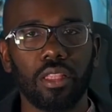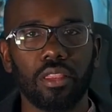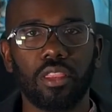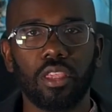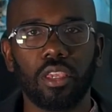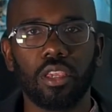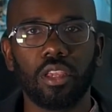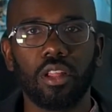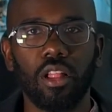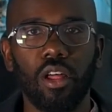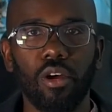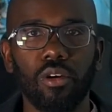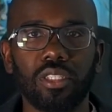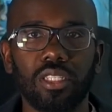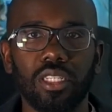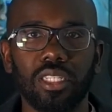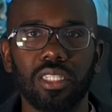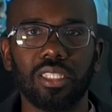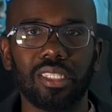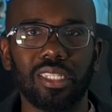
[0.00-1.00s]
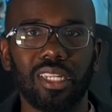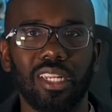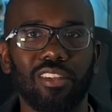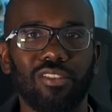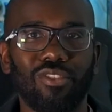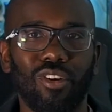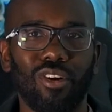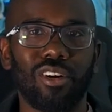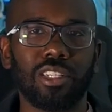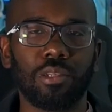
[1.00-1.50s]
The closest as
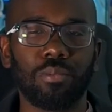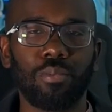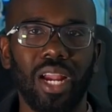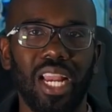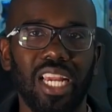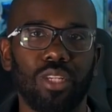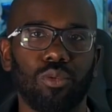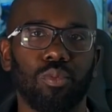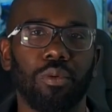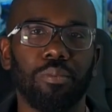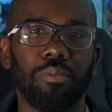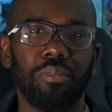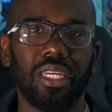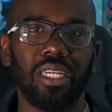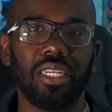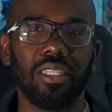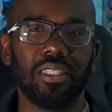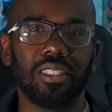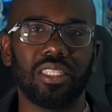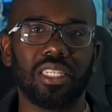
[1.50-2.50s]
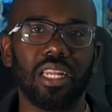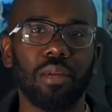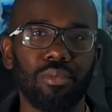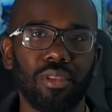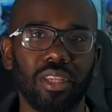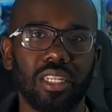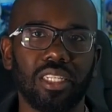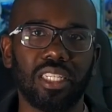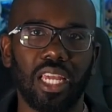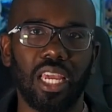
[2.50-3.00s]
far as price would be
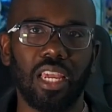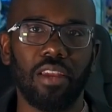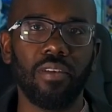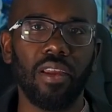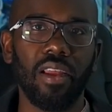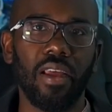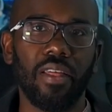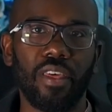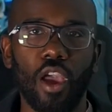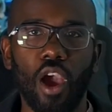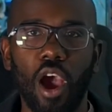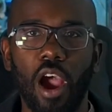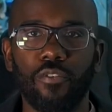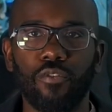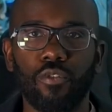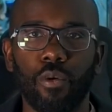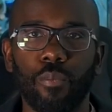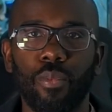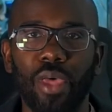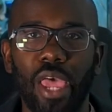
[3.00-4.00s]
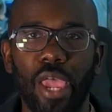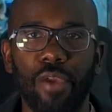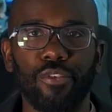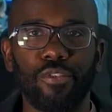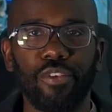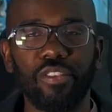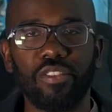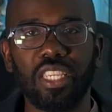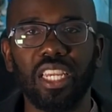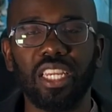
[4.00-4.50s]
Simply Safe. They offer a plan for
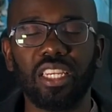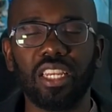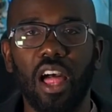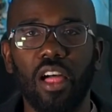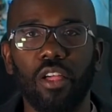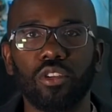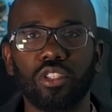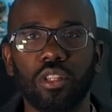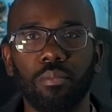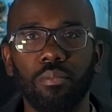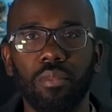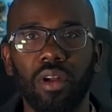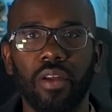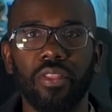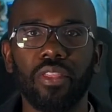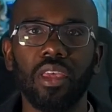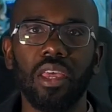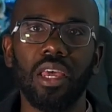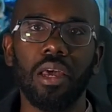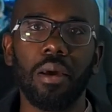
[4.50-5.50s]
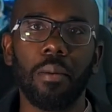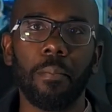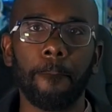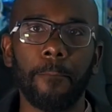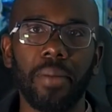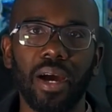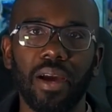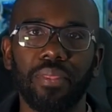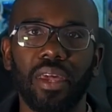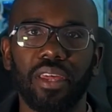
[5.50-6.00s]
$15 a month,
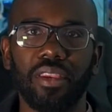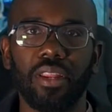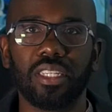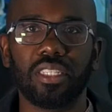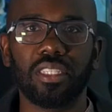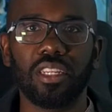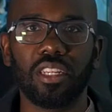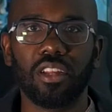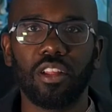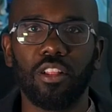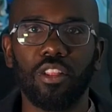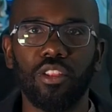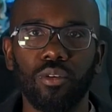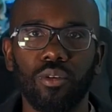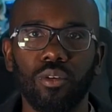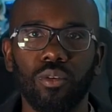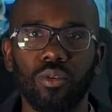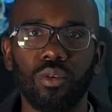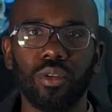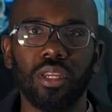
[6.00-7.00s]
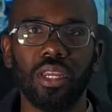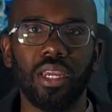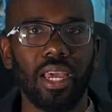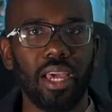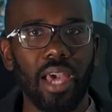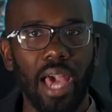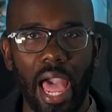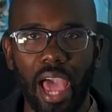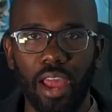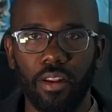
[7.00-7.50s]
but that doesn't include
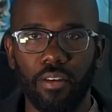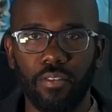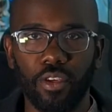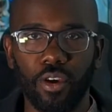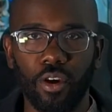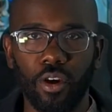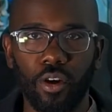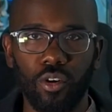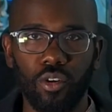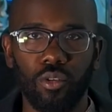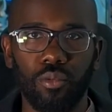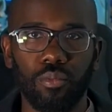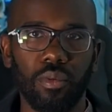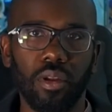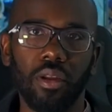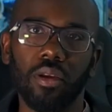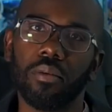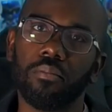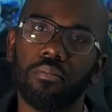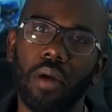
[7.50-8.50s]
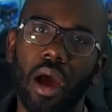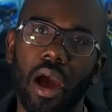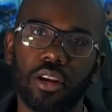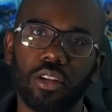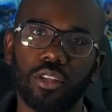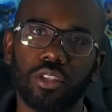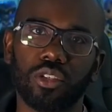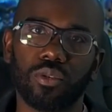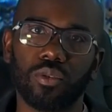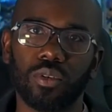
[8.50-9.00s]
out of the home
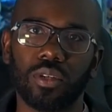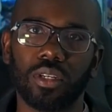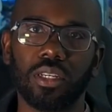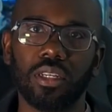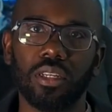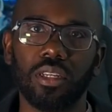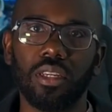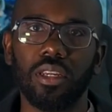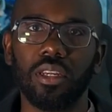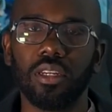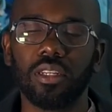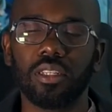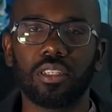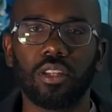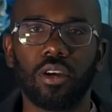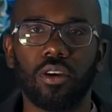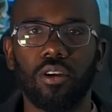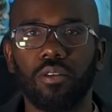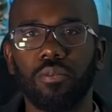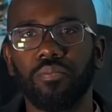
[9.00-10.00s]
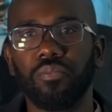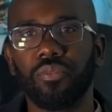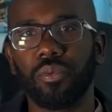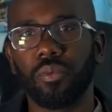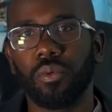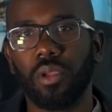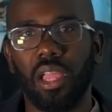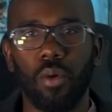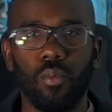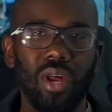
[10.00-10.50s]
monitoring. So,
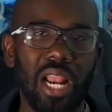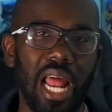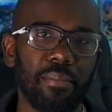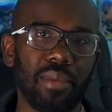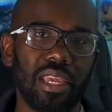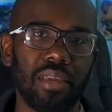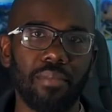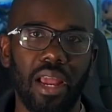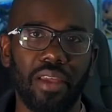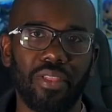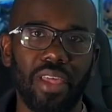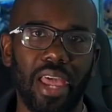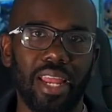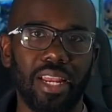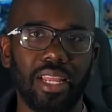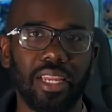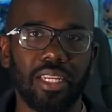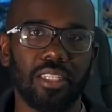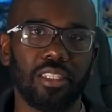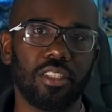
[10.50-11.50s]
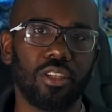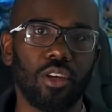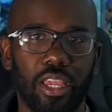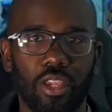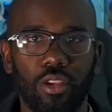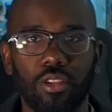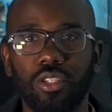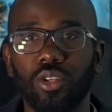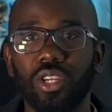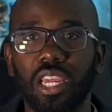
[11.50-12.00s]
and what I mean by that is, yeah,
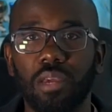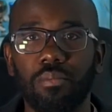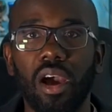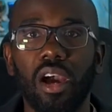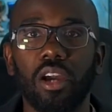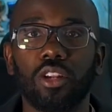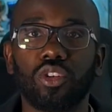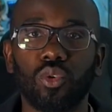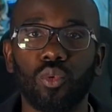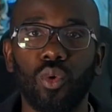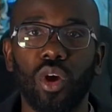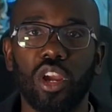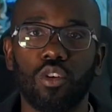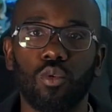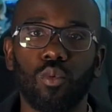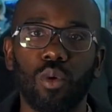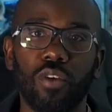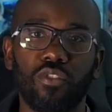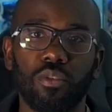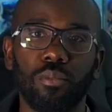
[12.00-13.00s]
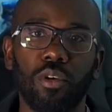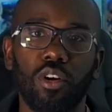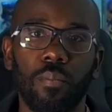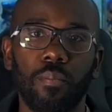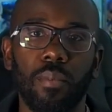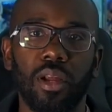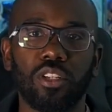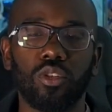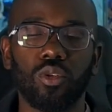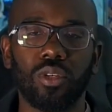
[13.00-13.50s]
you still get monitoring while you're away from home,
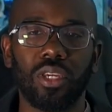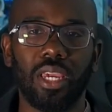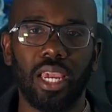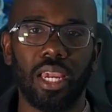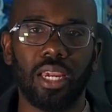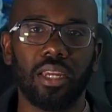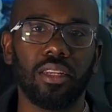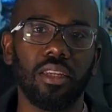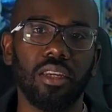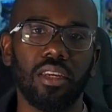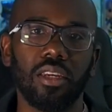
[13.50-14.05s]
but you can't,